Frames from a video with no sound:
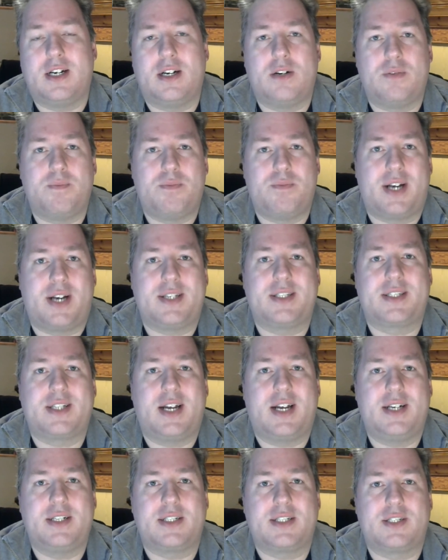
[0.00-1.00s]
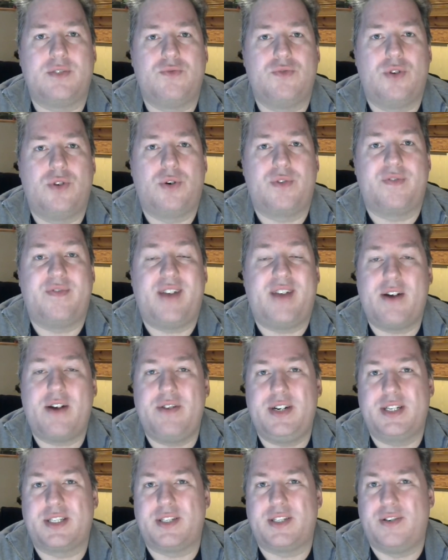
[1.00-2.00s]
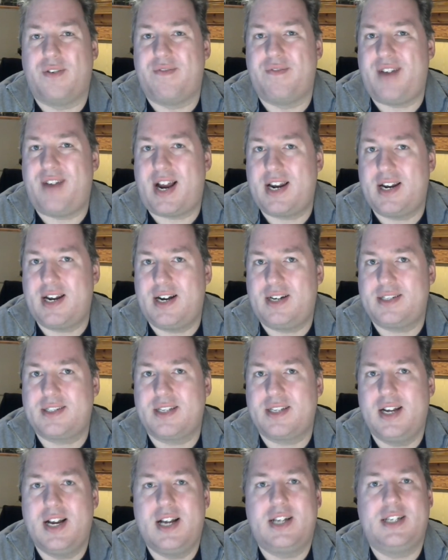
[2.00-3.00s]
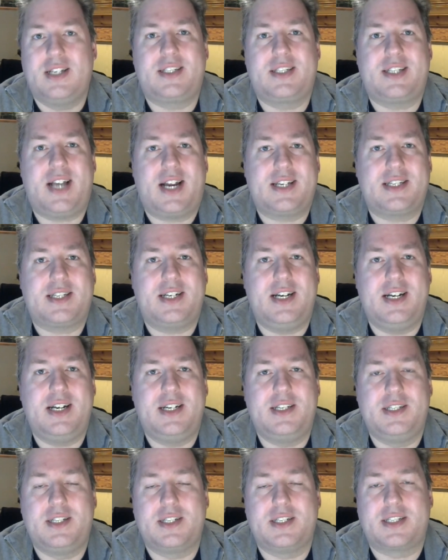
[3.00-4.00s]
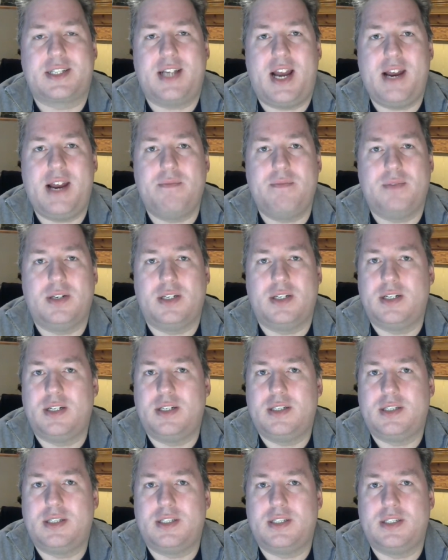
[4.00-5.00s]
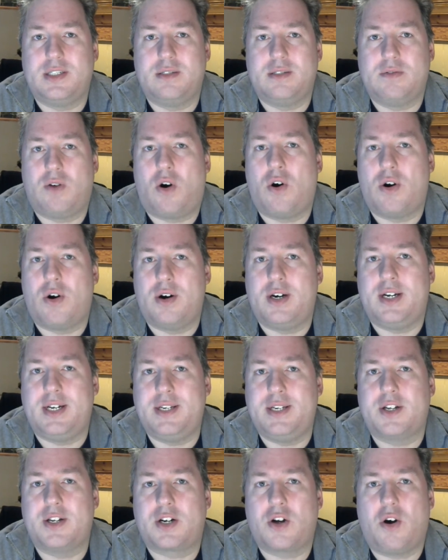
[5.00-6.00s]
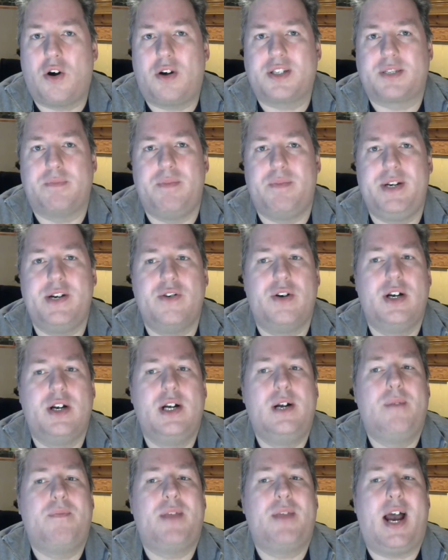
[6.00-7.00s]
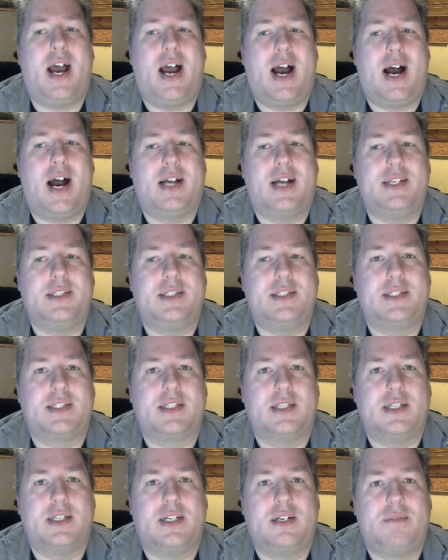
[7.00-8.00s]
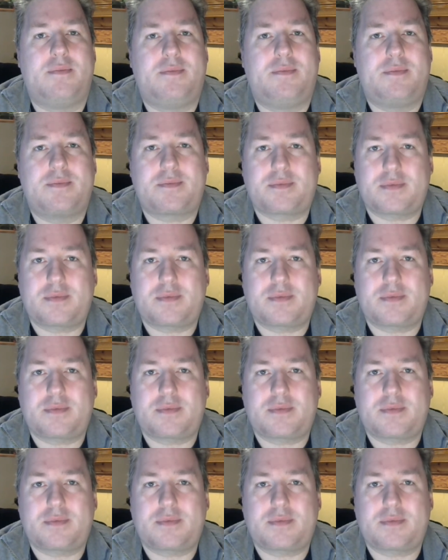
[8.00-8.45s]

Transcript: um, uh, Brandon Sanderson wrote various novellas set in the same uh, uh, or in the Cosmere and um,